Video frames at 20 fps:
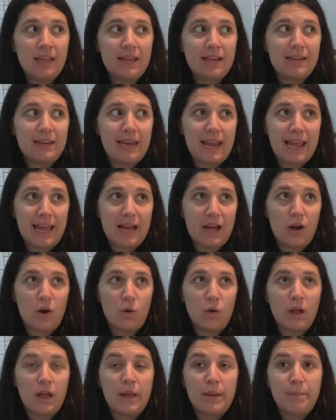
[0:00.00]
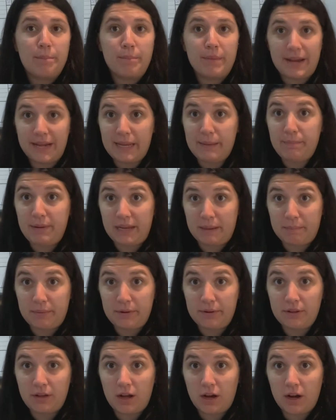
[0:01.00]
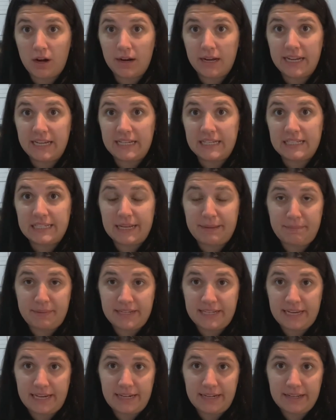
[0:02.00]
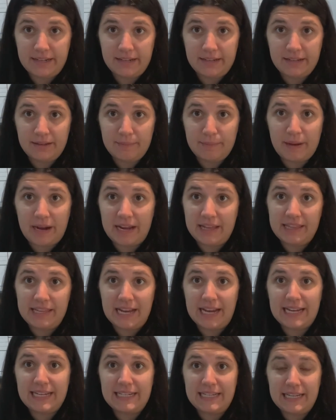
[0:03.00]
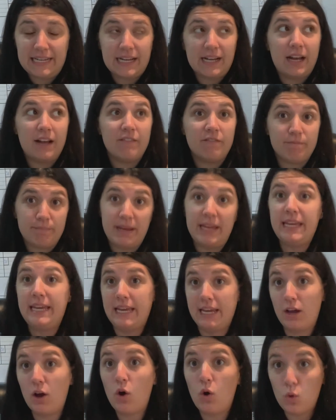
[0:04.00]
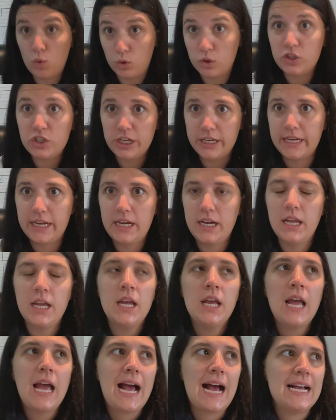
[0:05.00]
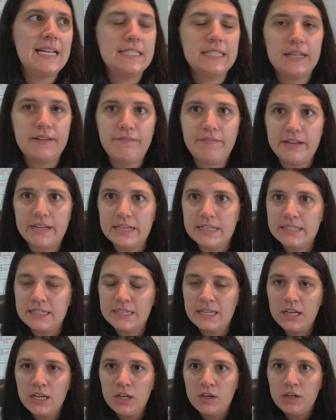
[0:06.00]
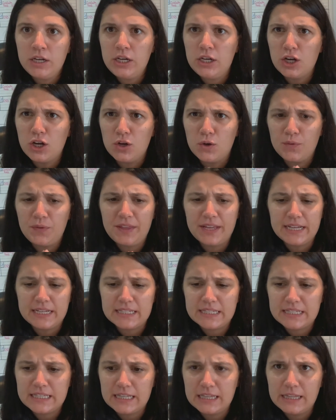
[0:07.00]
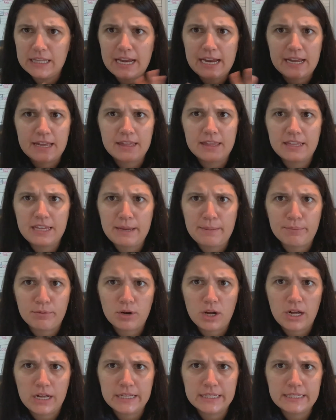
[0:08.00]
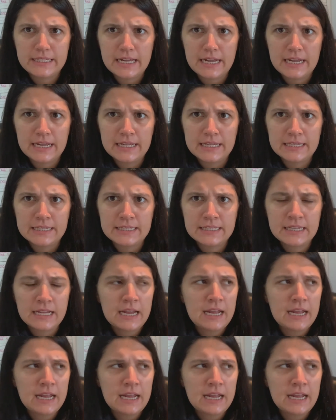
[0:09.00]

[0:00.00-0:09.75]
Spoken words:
Now, many people are intimidated by the idea of making a whole chicken, as if it's, this lengthy process